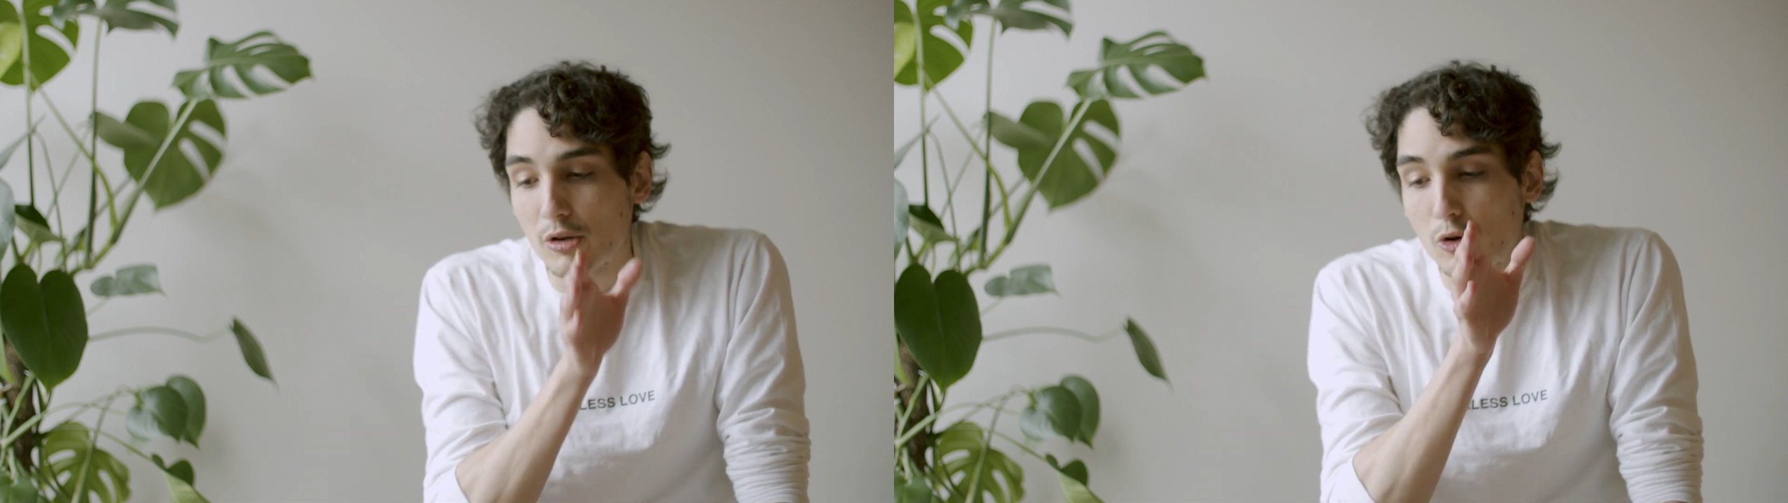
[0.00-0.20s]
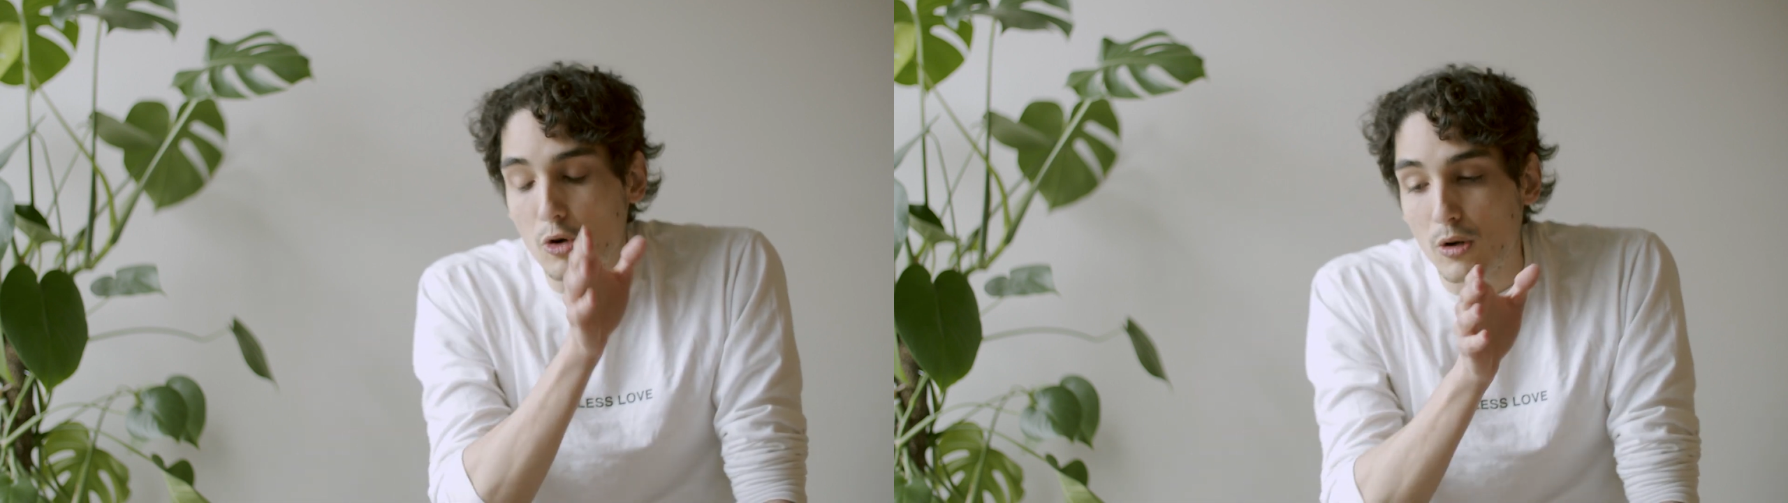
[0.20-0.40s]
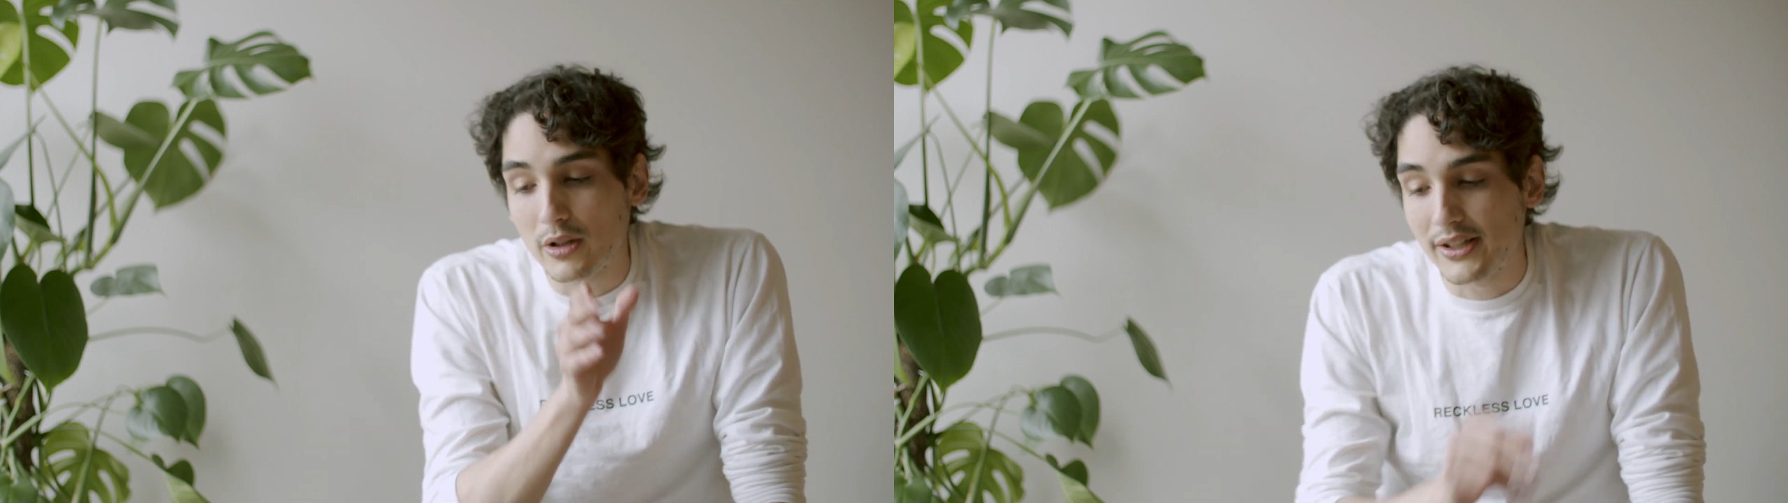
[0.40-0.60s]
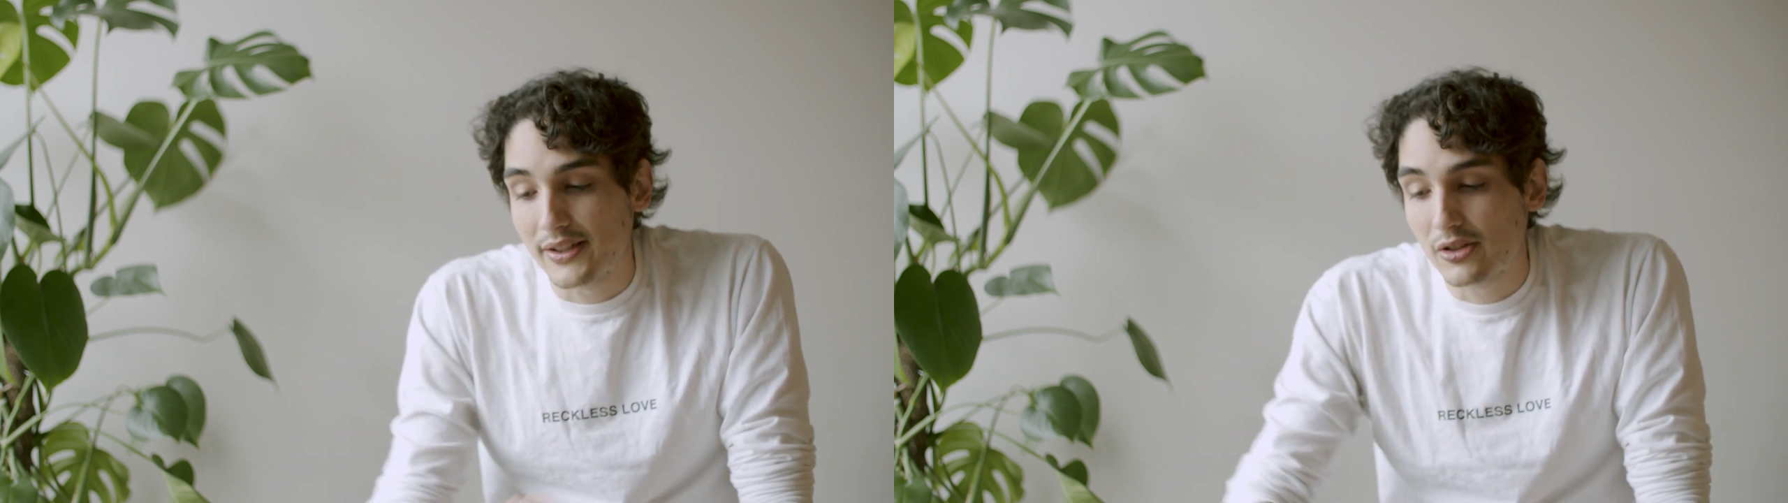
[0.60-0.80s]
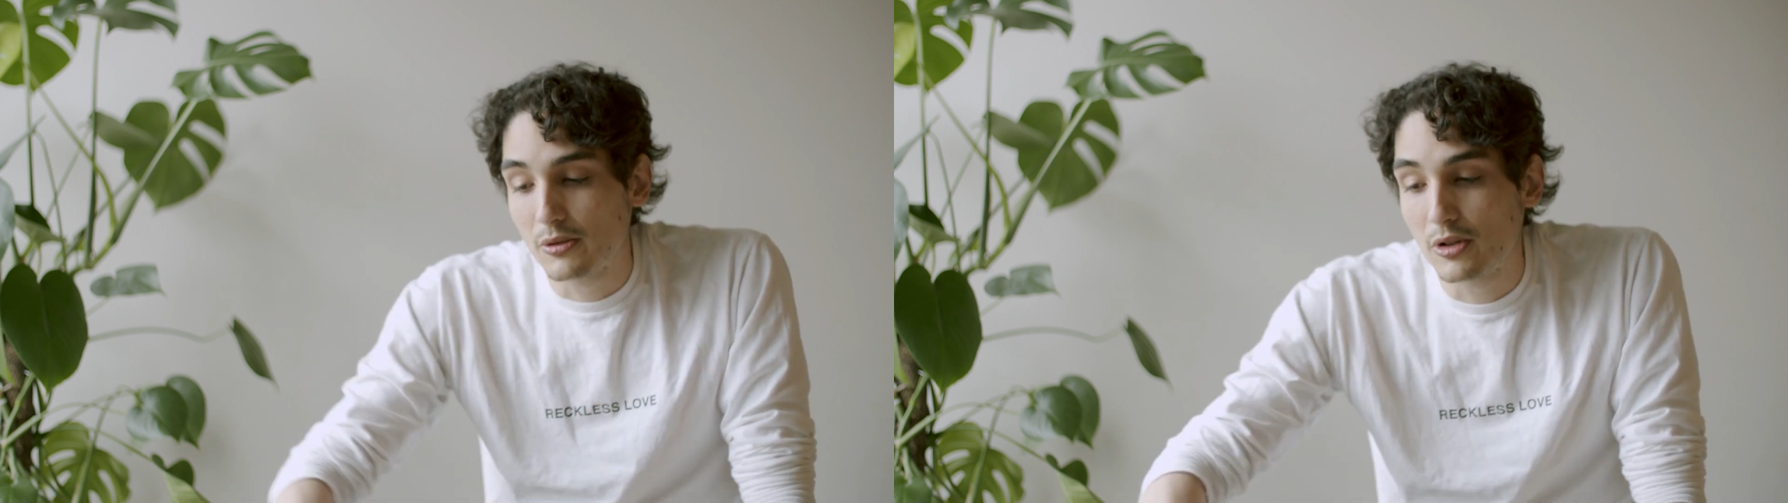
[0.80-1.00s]
goal
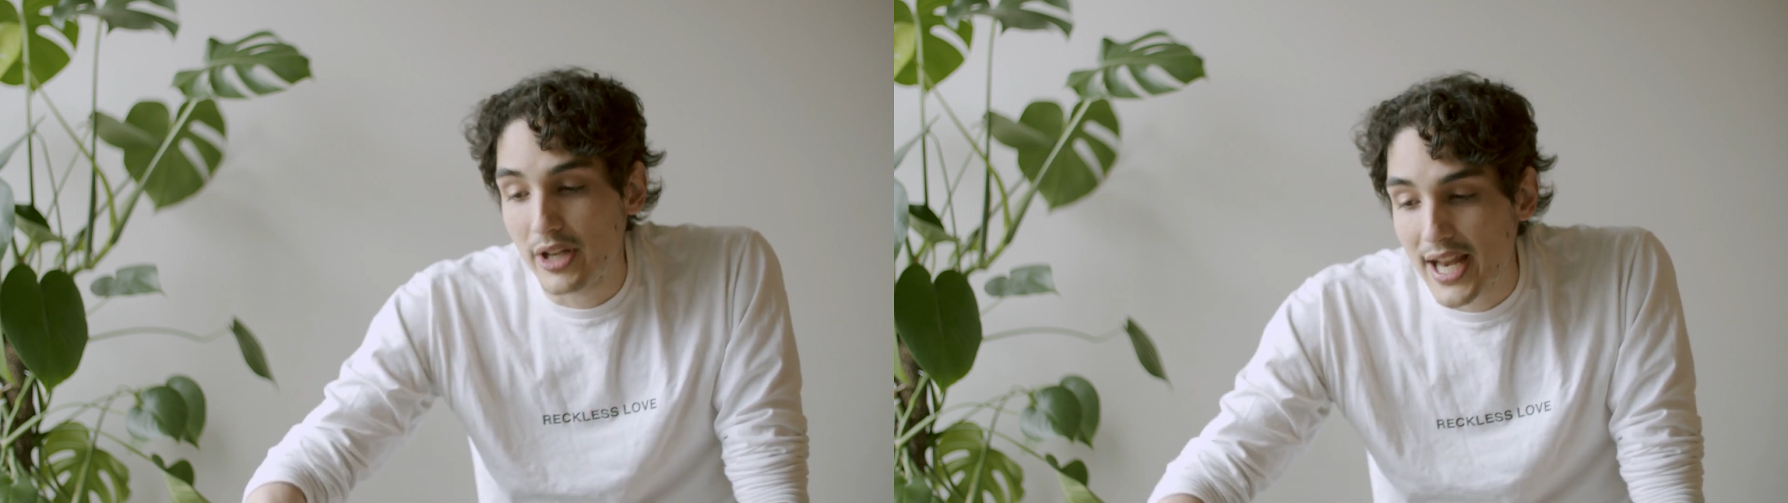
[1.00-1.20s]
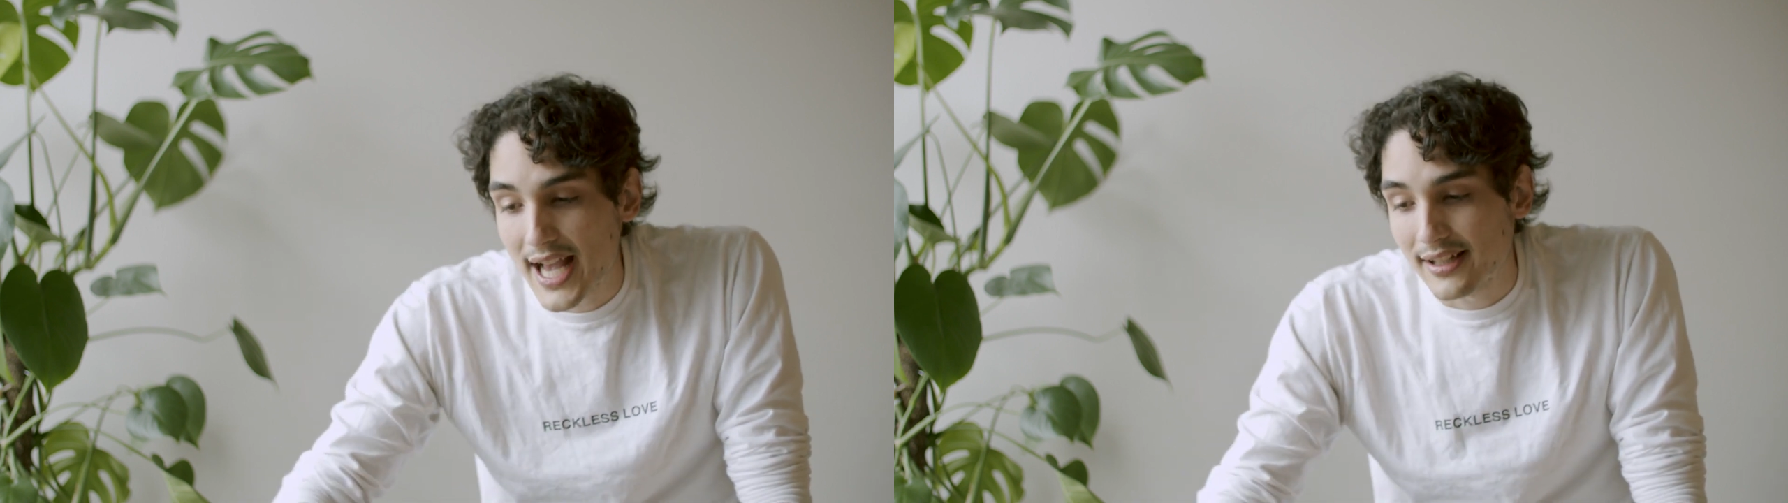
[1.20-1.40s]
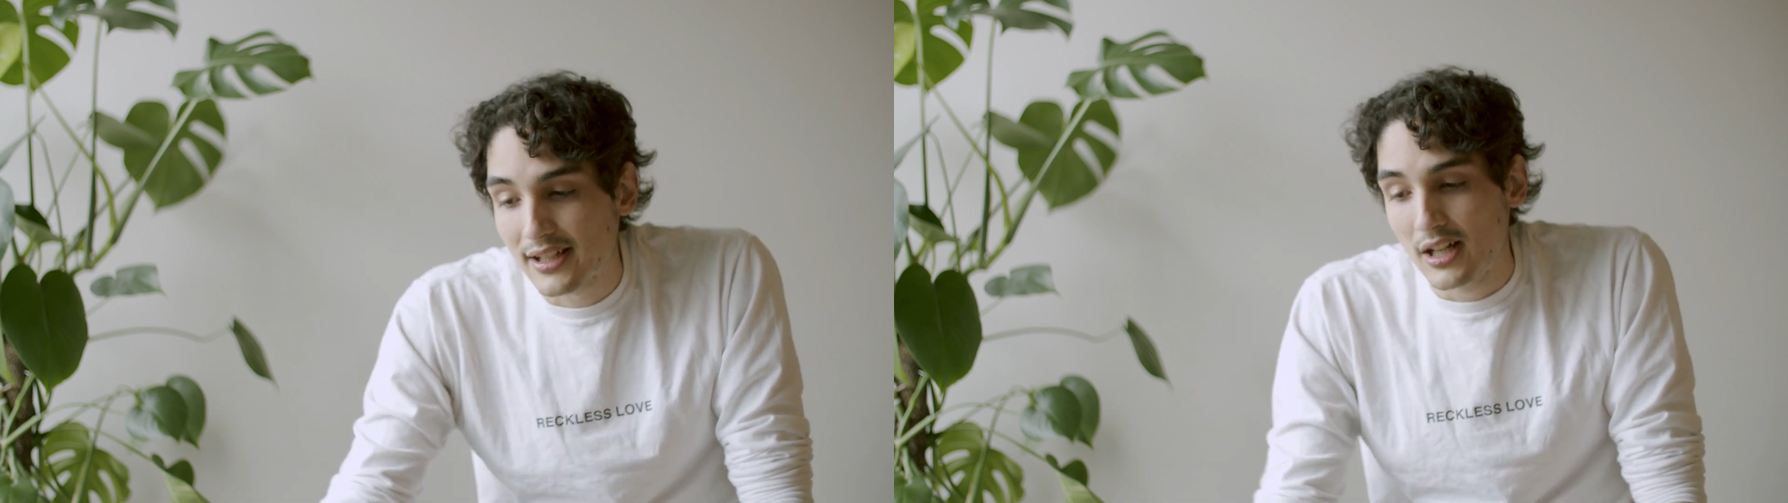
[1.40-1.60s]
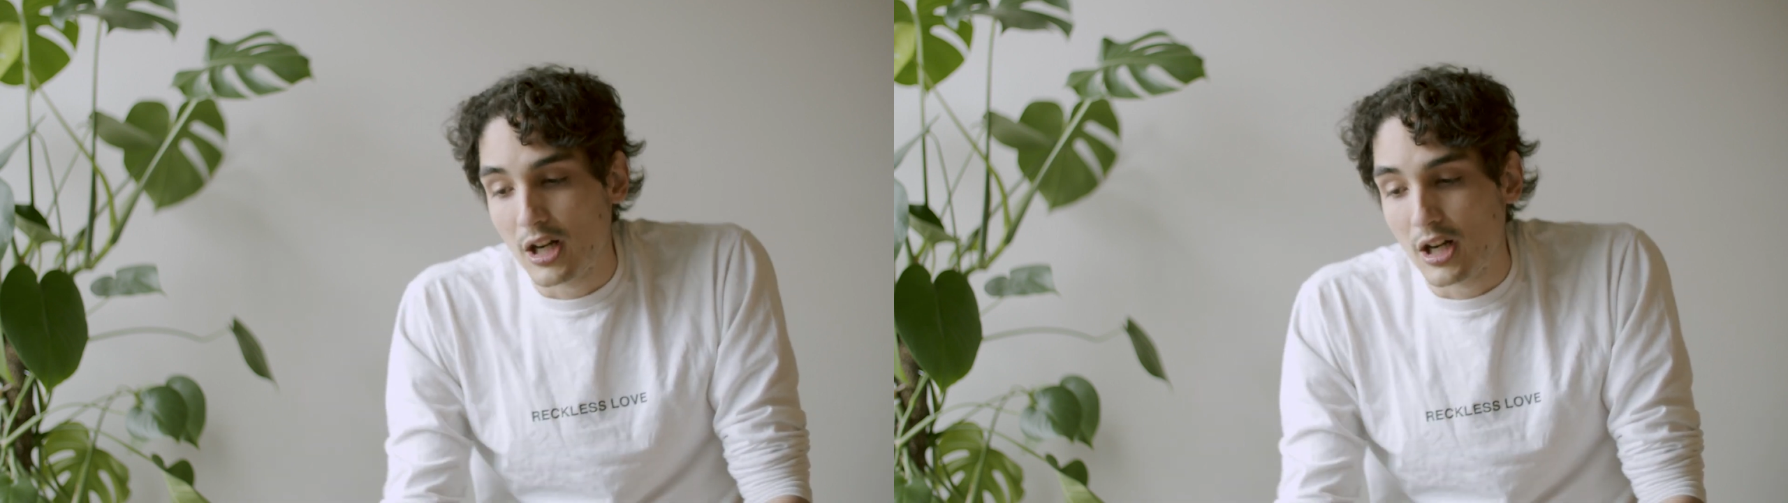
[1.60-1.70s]
is to connect.